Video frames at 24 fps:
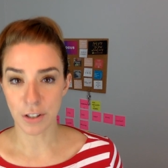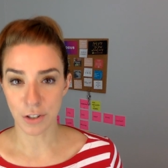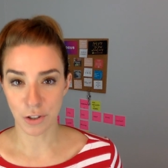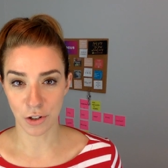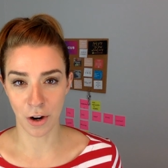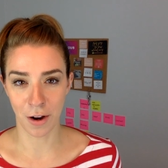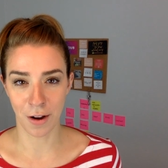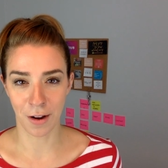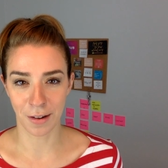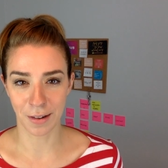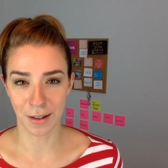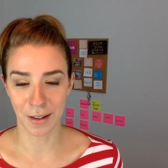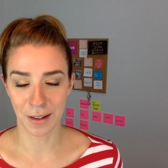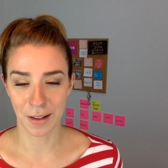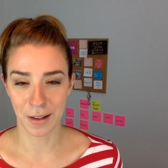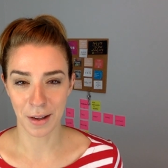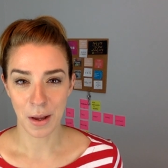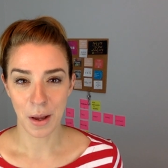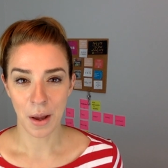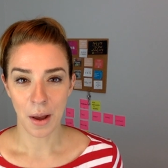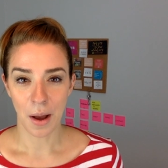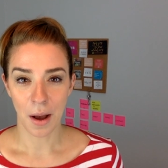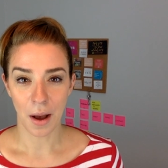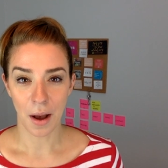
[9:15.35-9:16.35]
strong
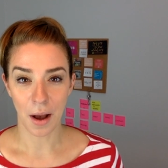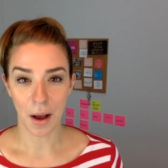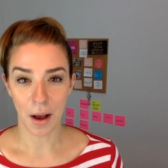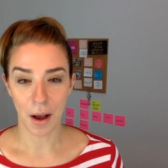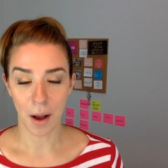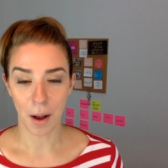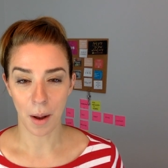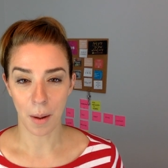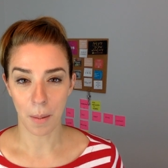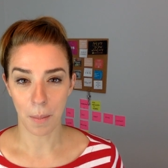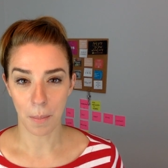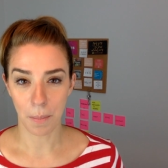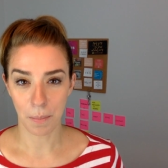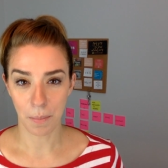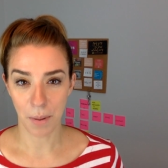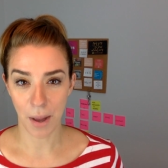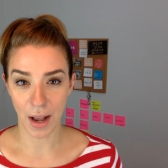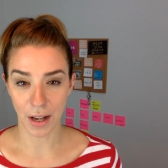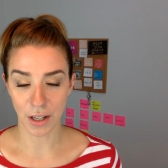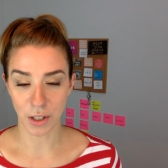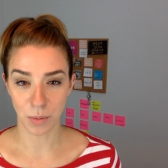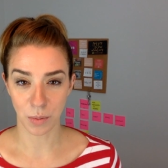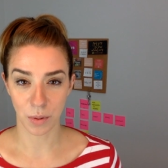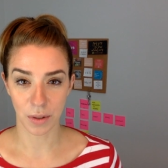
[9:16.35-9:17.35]
uh,
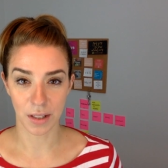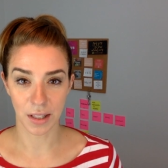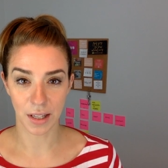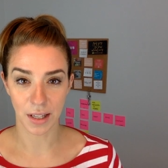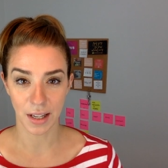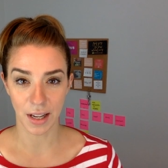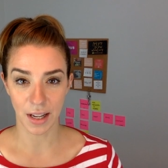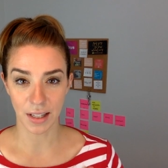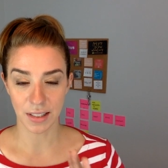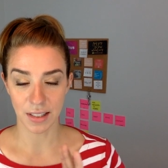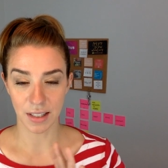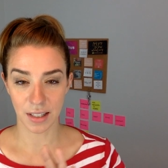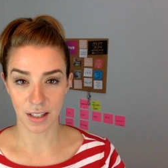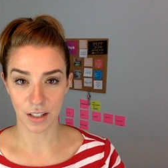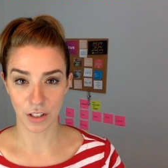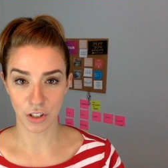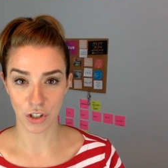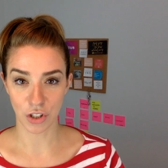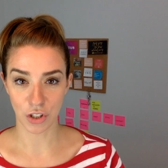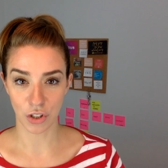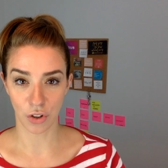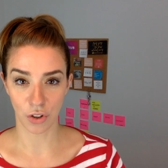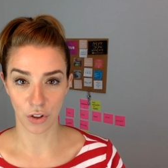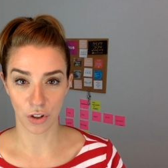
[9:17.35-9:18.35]
password that gets it
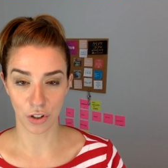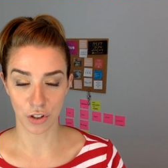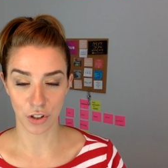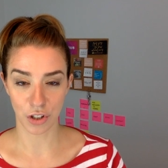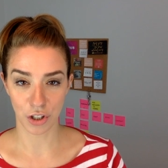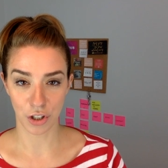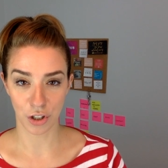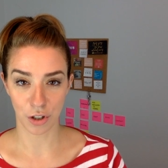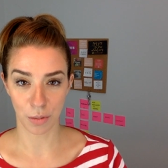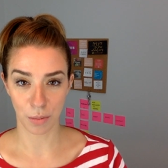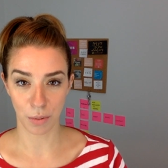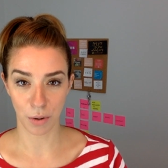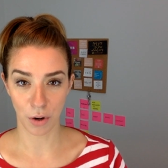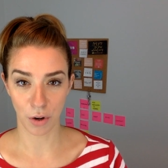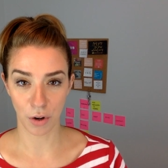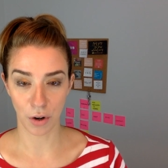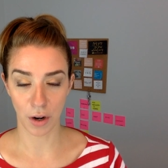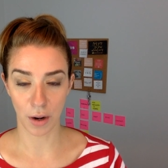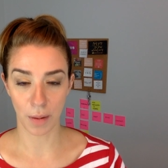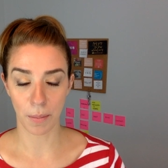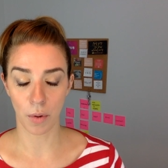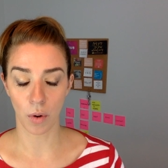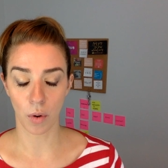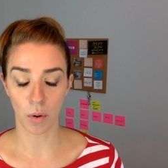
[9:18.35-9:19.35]
installed onto your
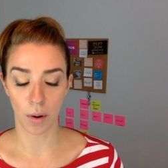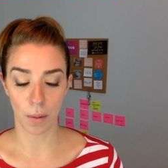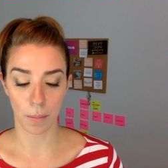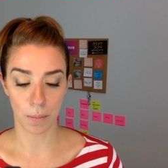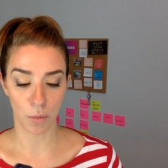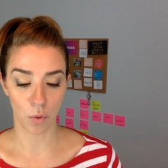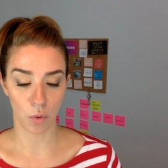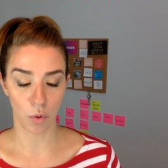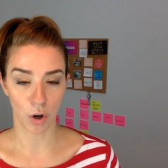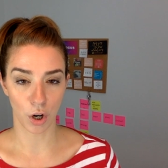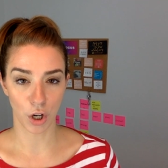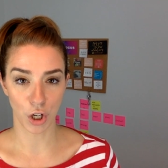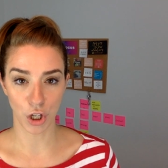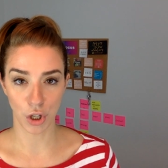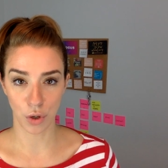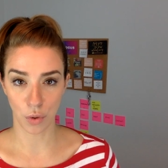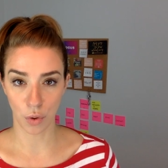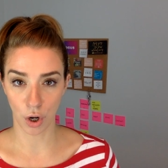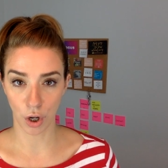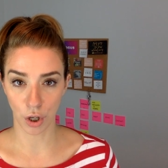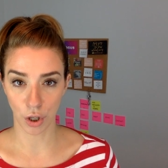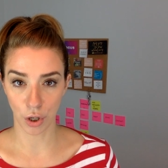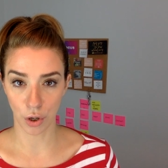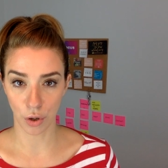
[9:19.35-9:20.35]
program um, or a
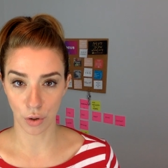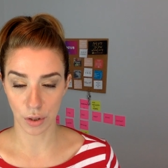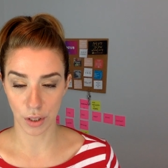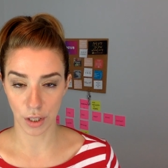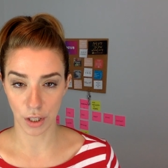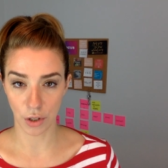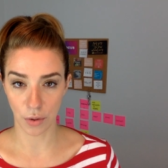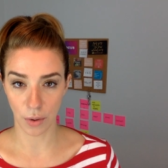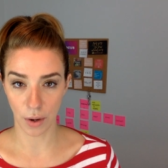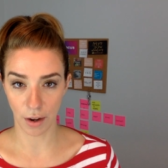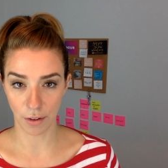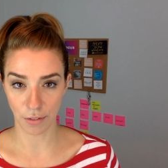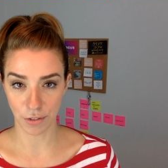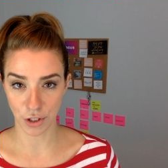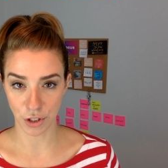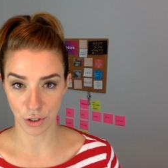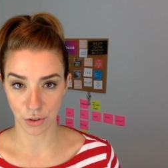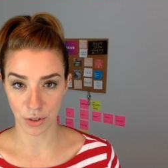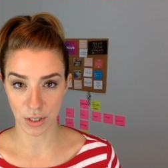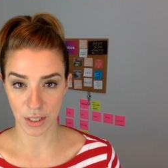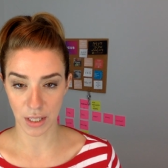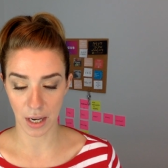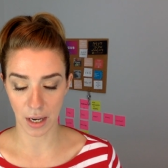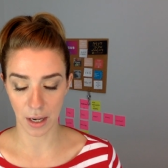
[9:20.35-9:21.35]
QR code that you have
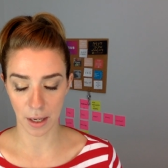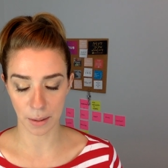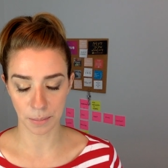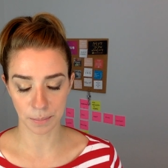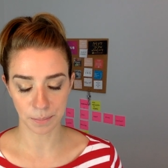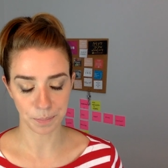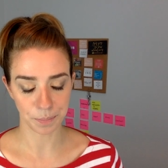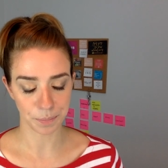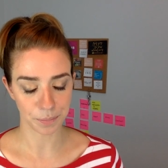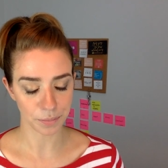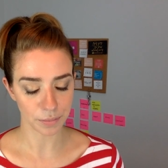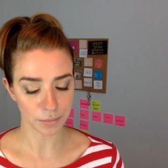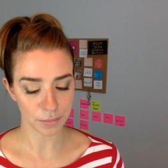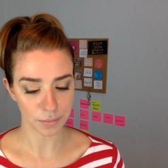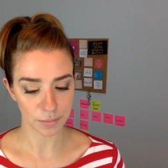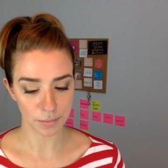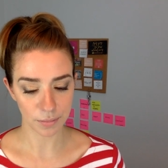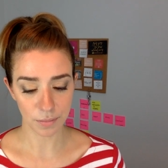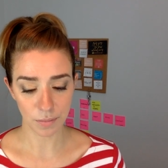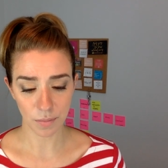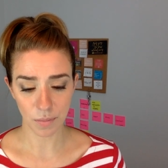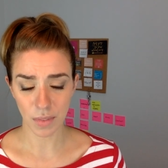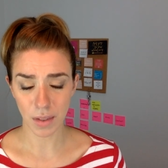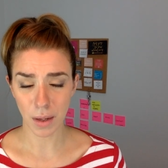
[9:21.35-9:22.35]
to scan.
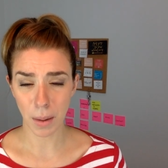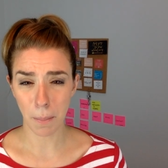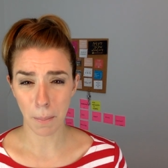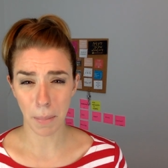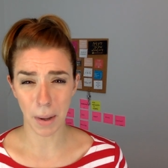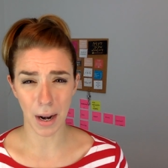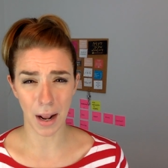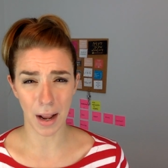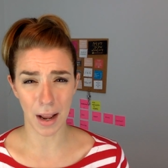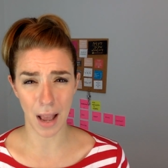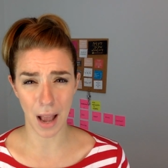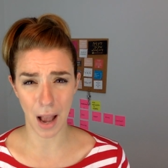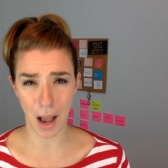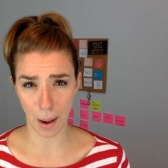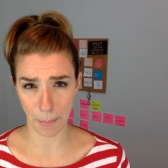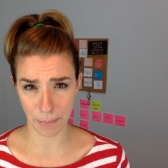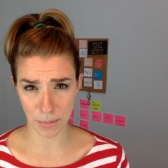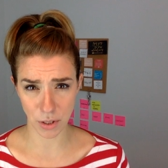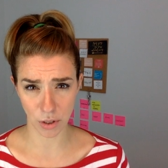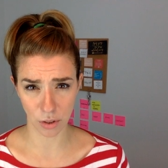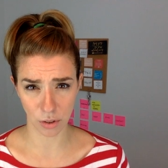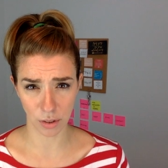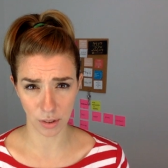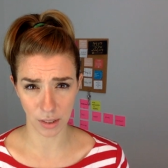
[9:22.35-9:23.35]
But I
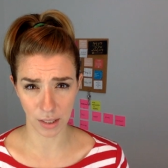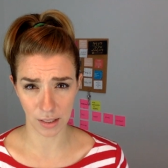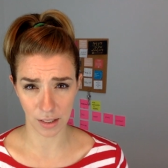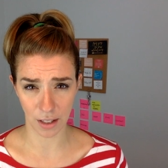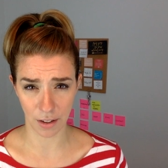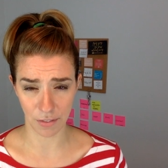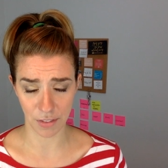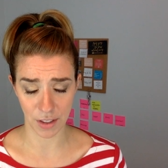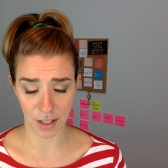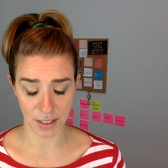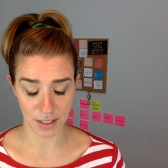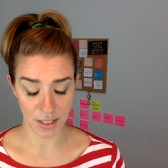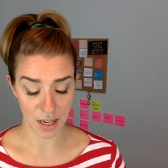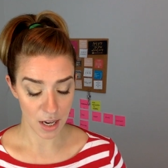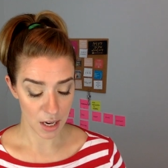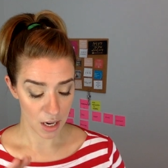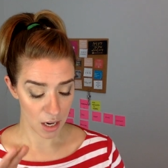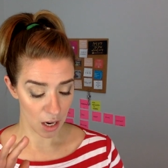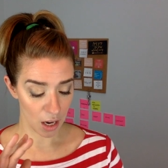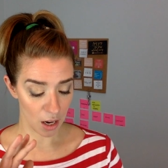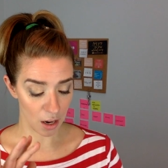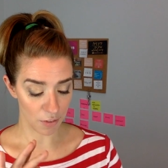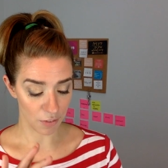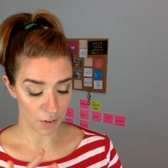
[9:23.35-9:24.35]
absolutely love this.
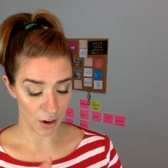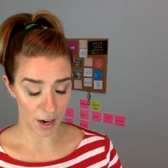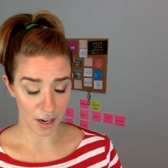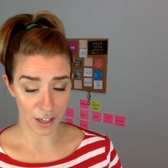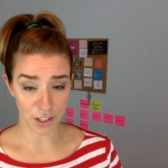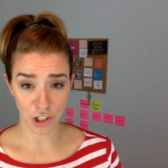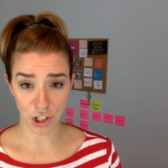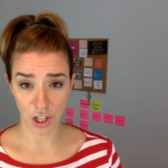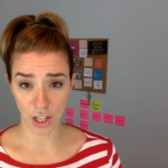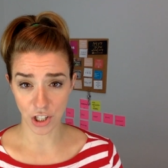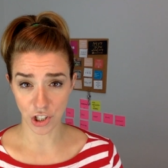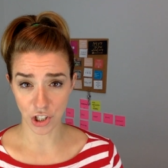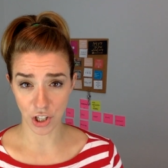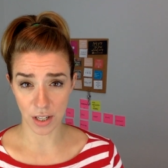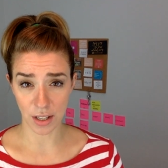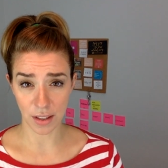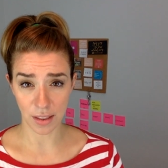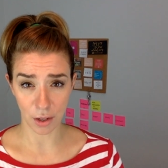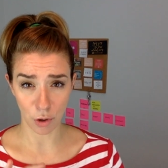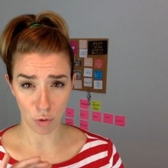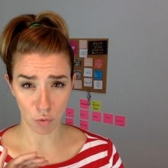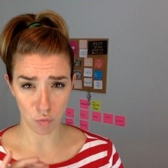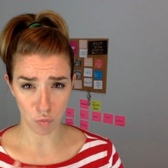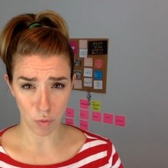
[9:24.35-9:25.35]
If I change
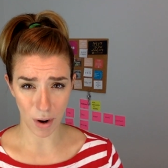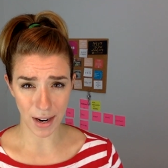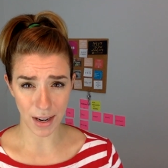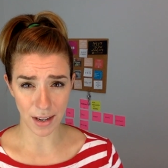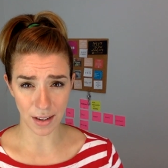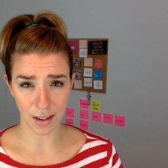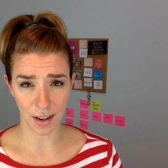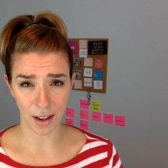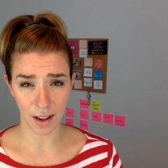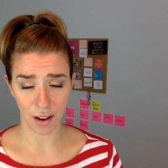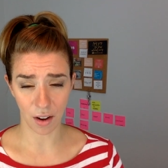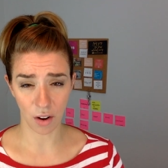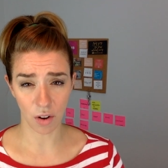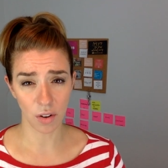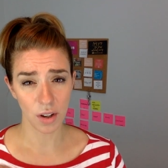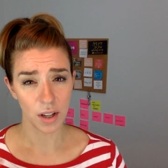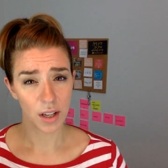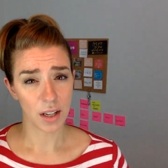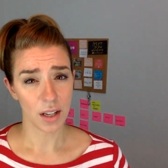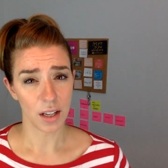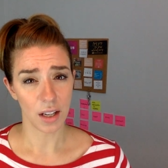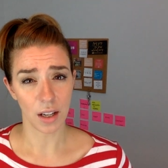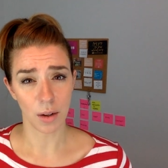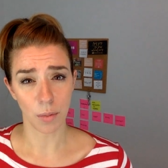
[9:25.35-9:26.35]
anything right now,
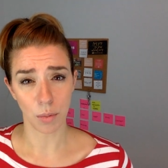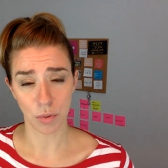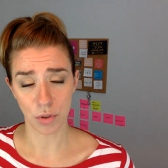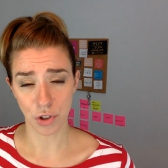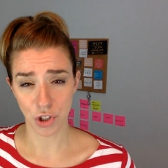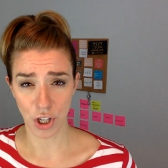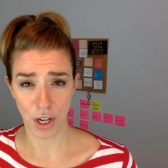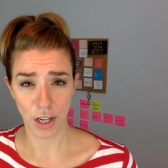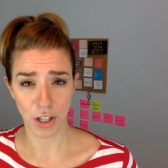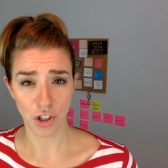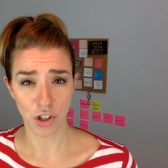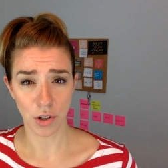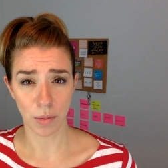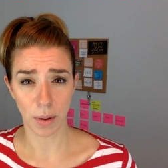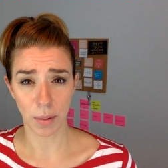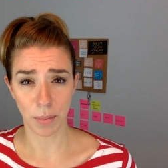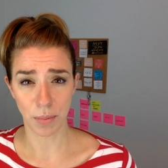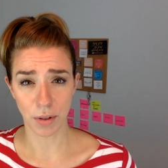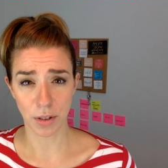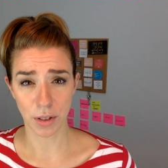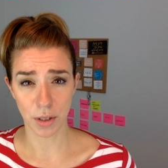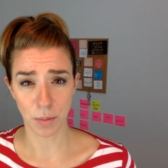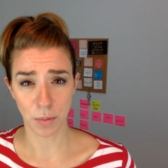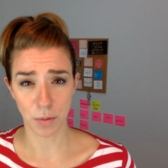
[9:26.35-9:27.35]
it will change on my
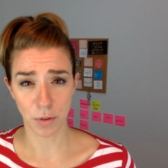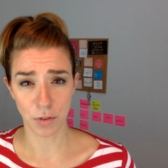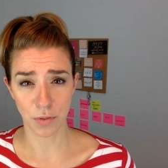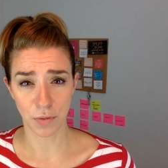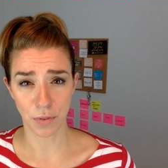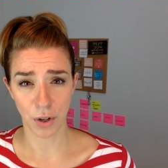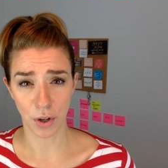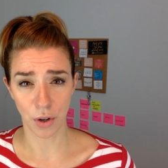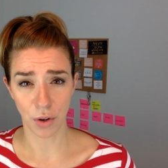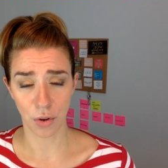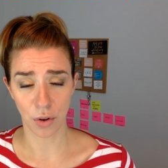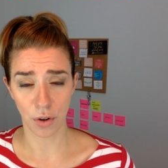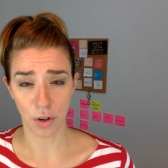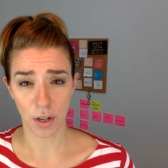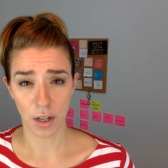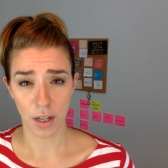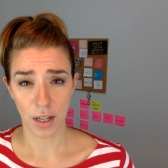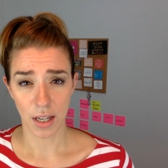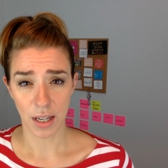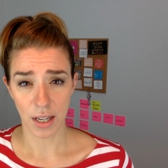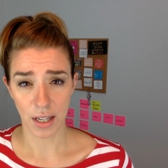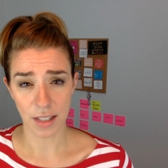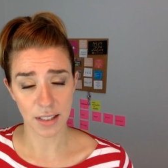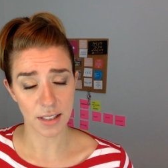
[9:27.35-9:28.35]
principal's phone
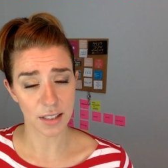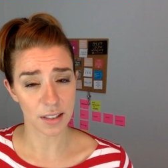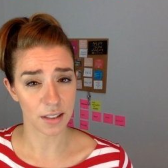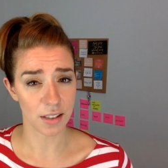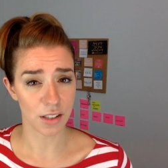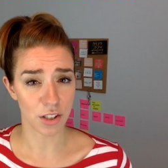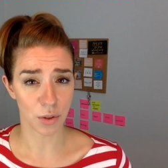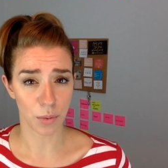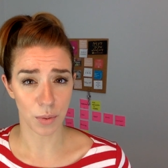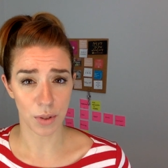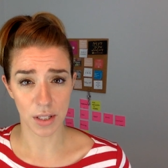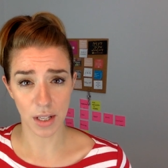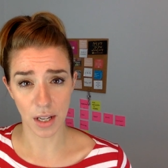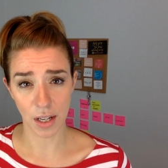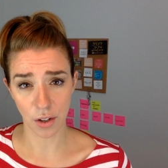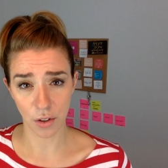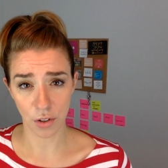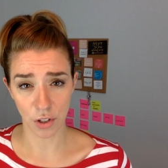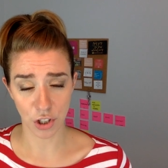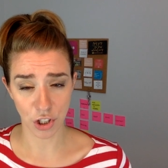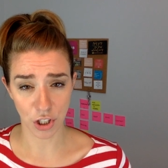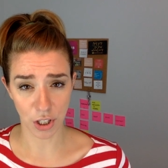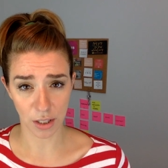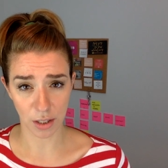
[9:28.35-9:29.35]
instantly. So when they
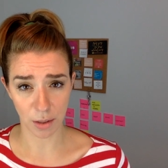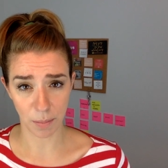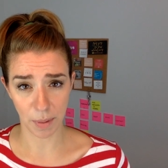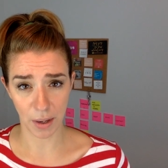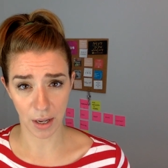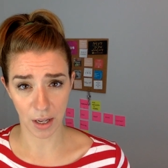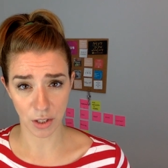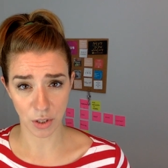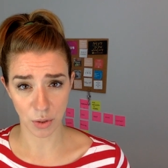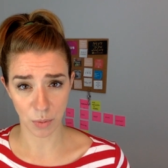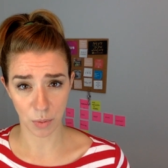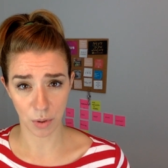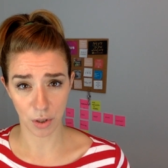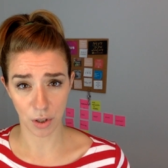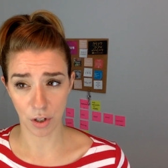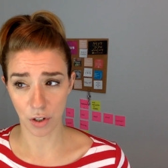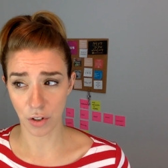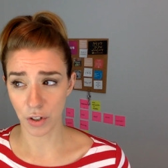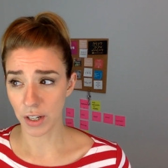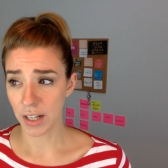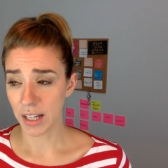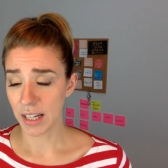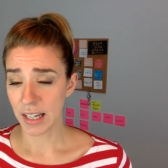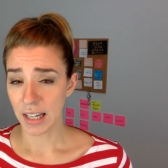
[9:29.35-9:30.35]
go to check the
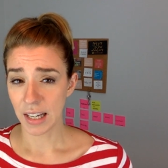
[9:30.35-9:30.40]
password,